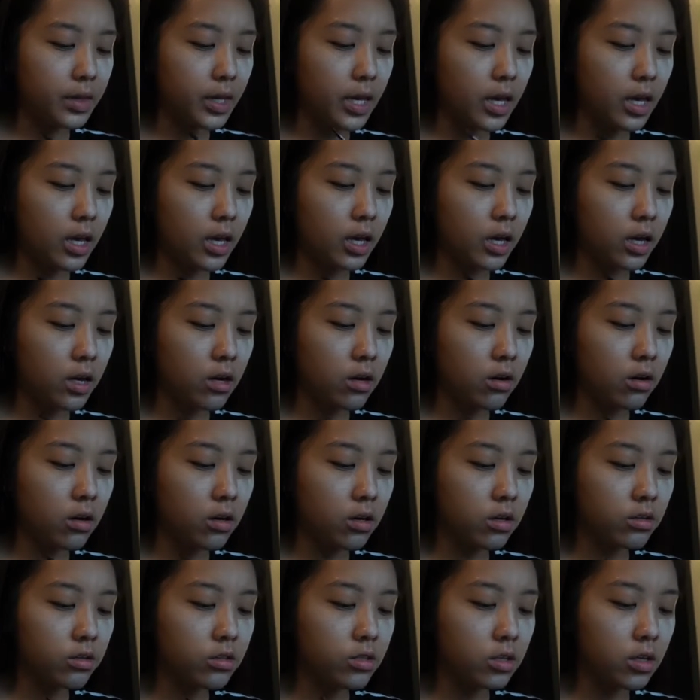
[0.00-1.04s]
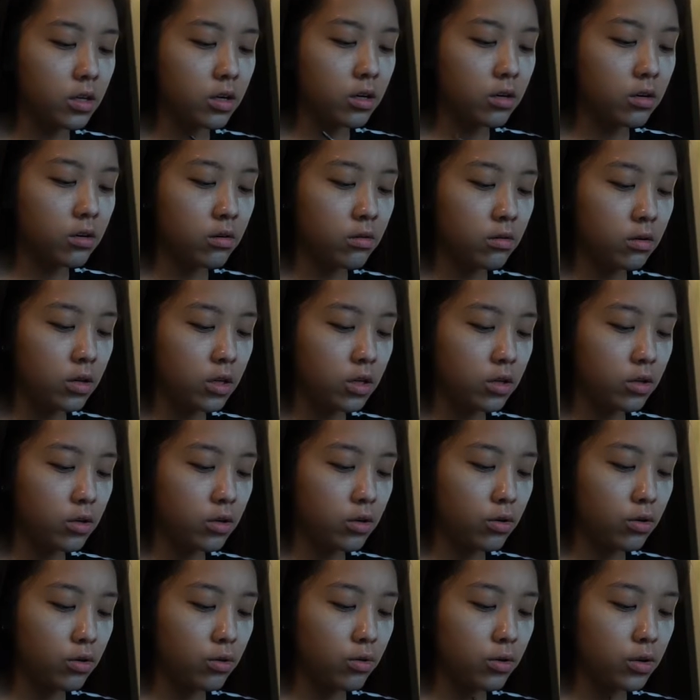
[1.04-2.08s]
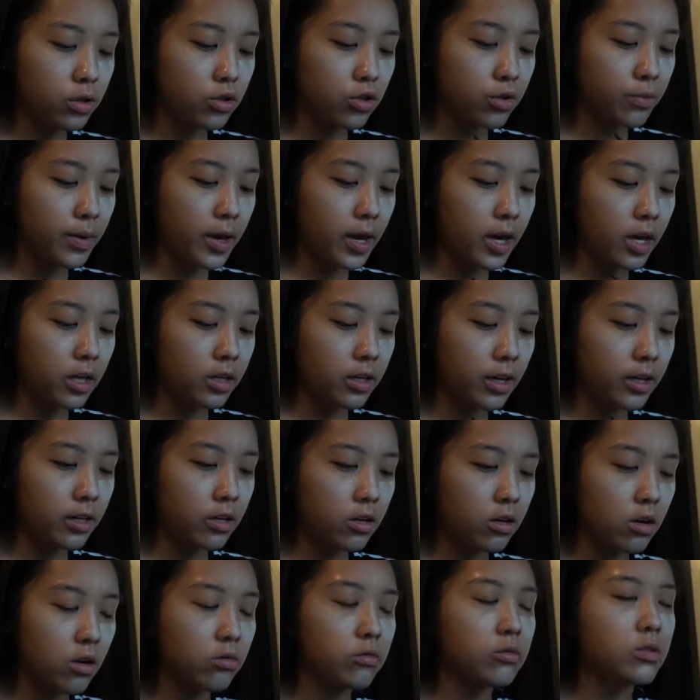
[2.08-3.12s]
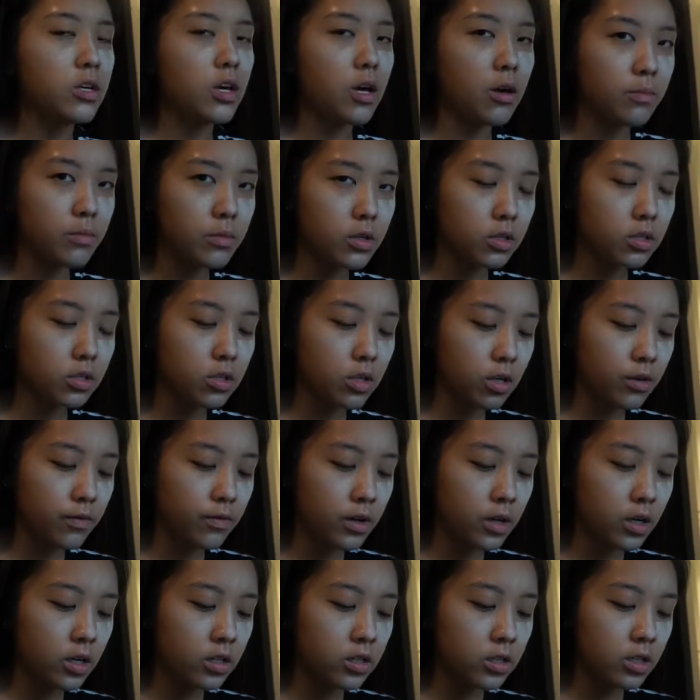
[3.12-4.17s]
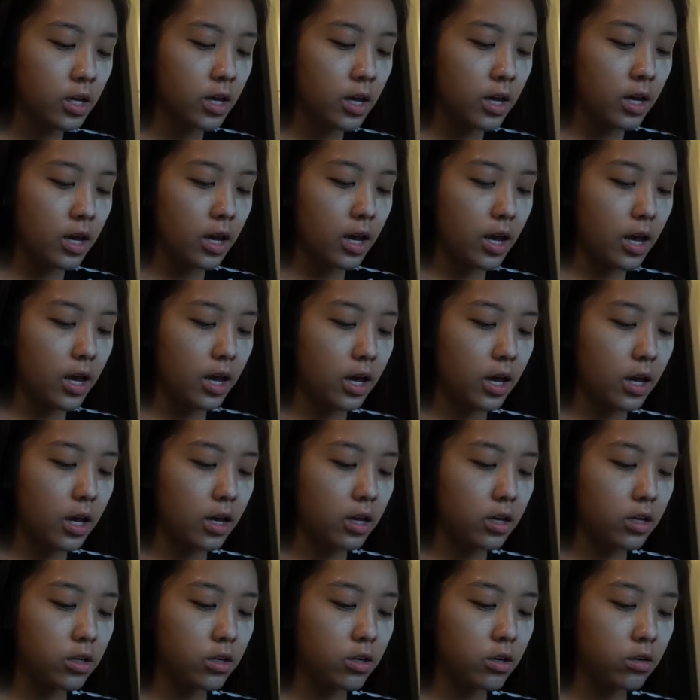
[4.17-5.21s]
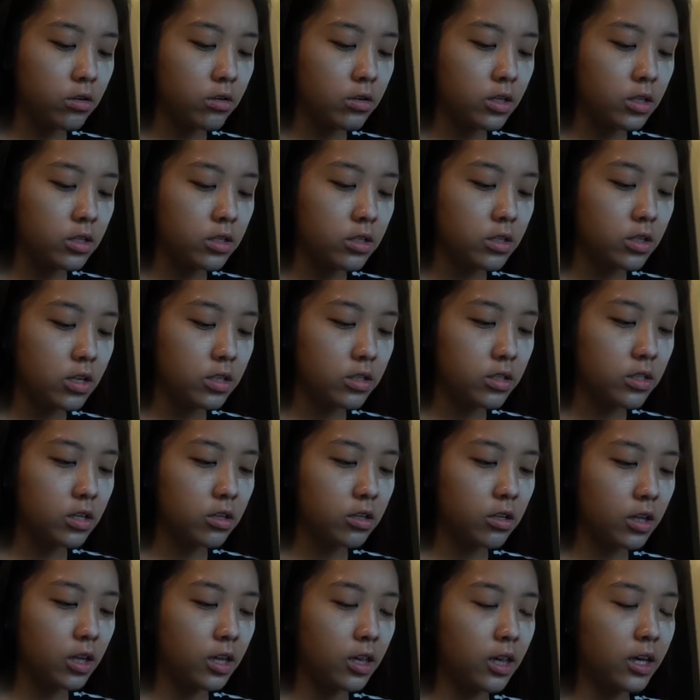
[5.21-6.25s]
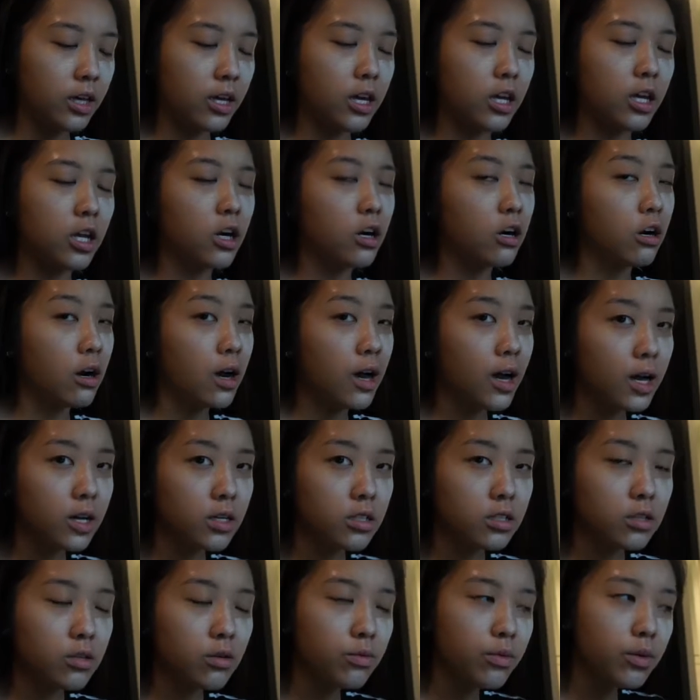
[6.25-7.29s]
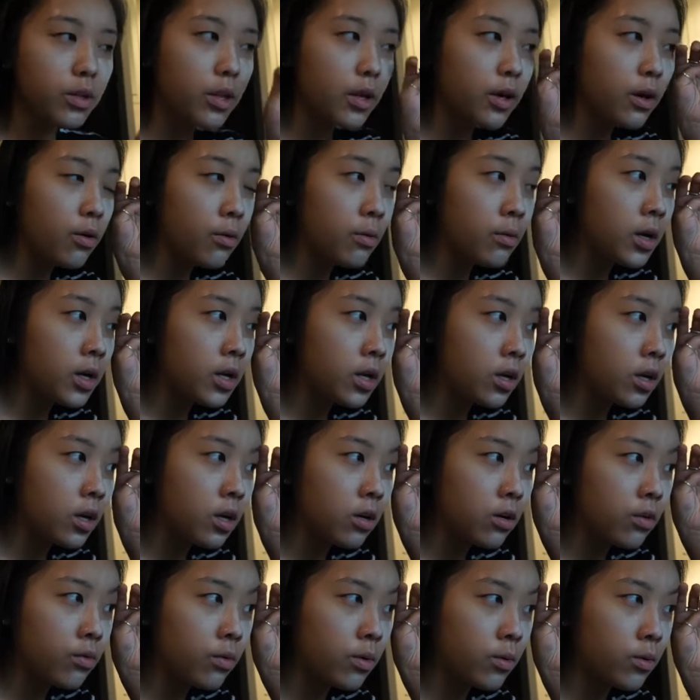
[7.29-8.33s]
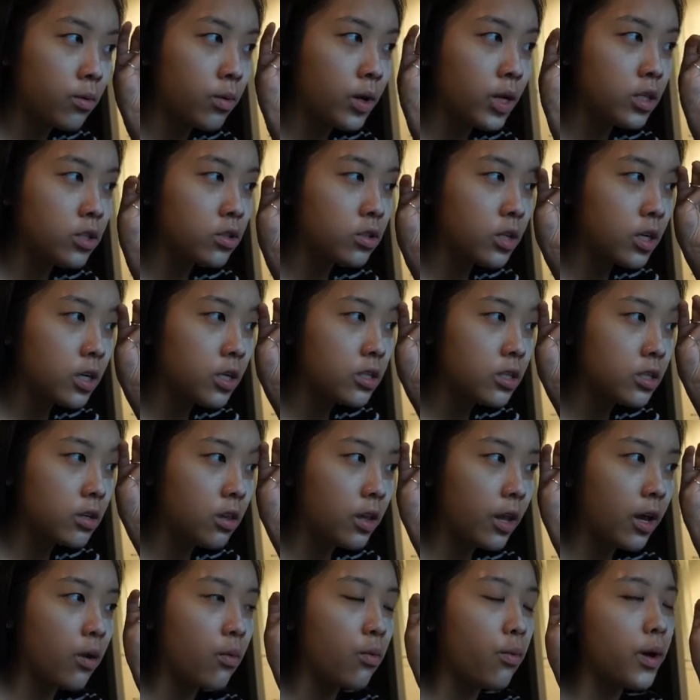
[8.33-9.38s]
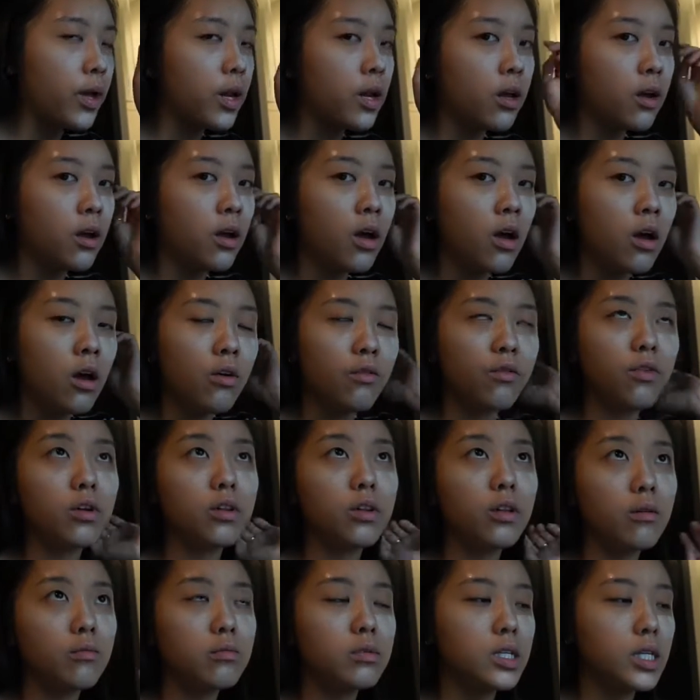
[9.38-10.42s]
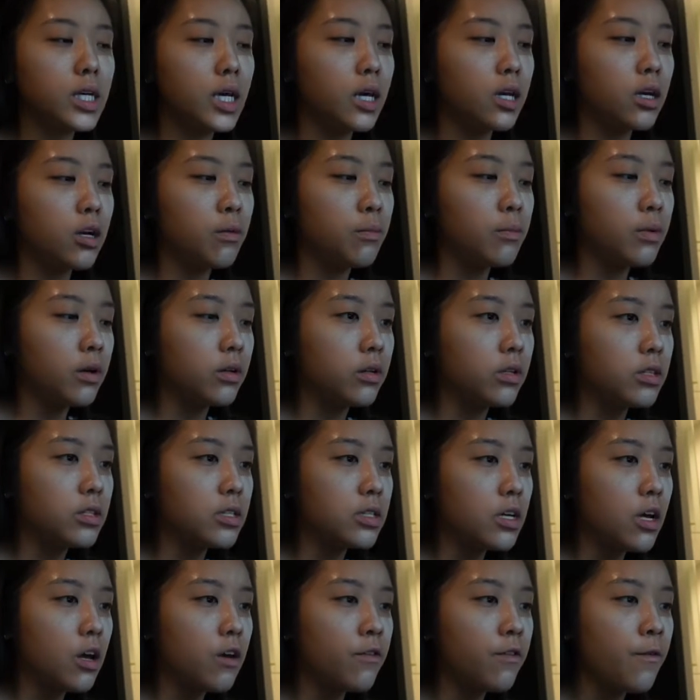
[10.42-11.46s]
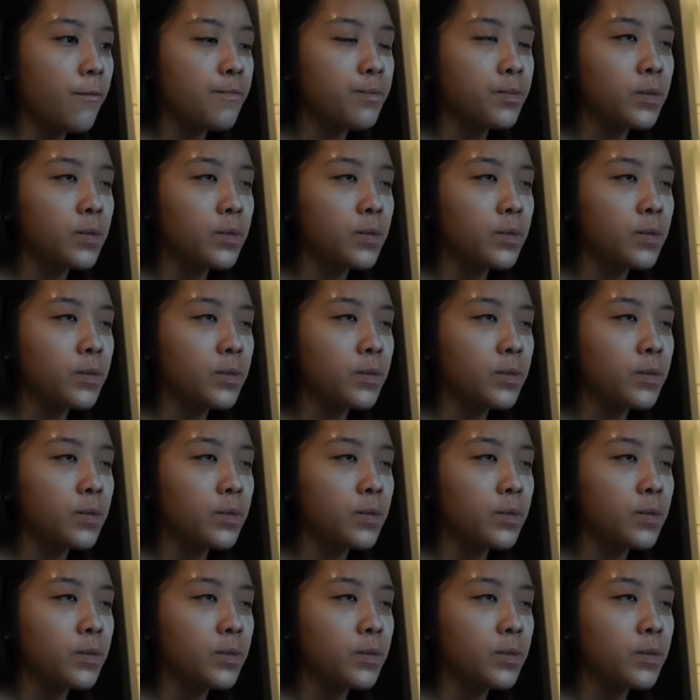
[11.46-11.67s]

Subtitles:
And also in Japan, like you don't tip the servers, and you don't need to necessarily like interact with like a waiter or waitress and like waiting for them to get your bill and stuff.